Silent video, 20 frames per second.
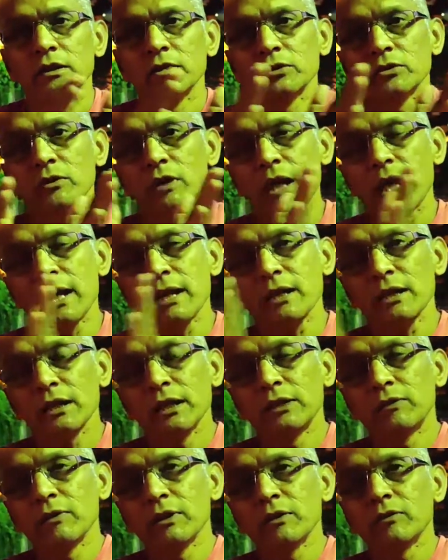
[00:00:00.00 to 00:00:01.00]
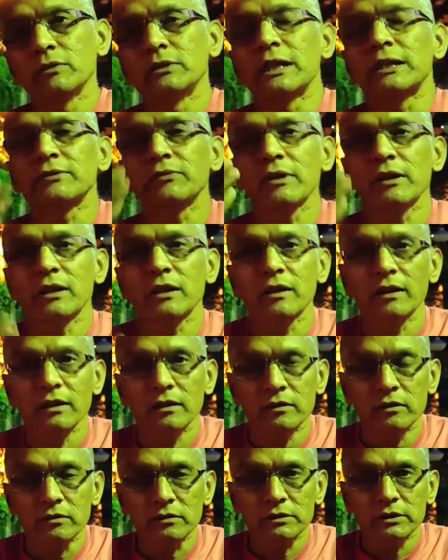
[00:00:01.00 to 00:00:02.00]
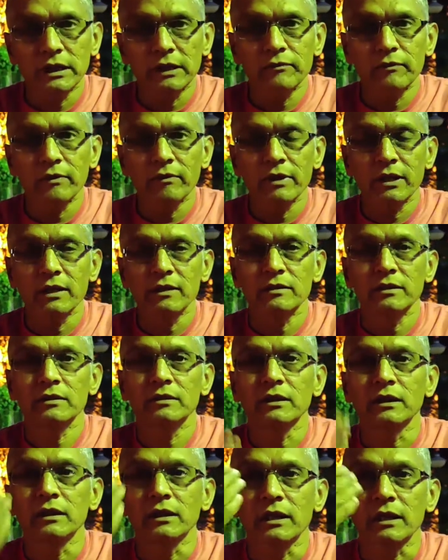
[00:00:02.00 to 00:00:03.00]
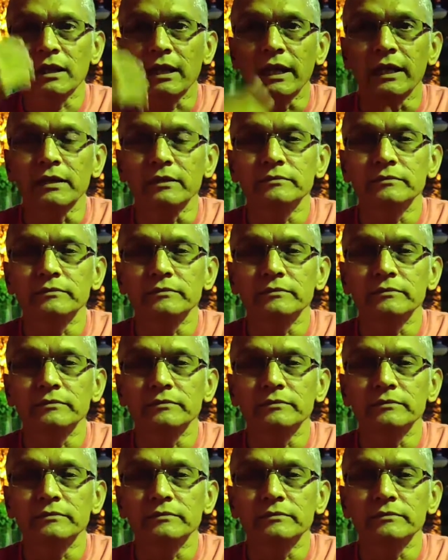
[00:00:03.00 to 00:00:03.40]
so and it will. That's why I call self-awareness is inner guide.